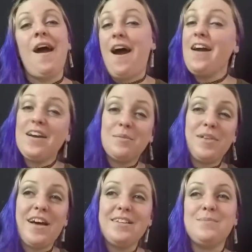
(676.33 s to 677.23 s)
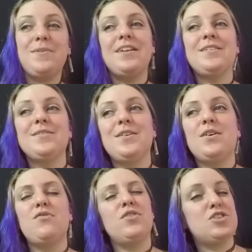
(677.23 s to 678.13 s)
I had a blast, but I don't
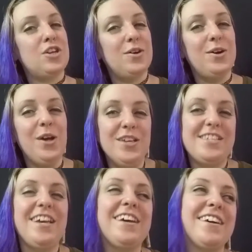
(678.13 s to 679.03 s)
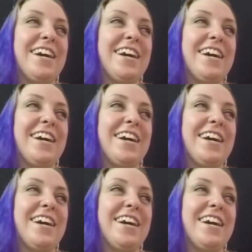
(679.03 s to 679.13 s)
know if it shows.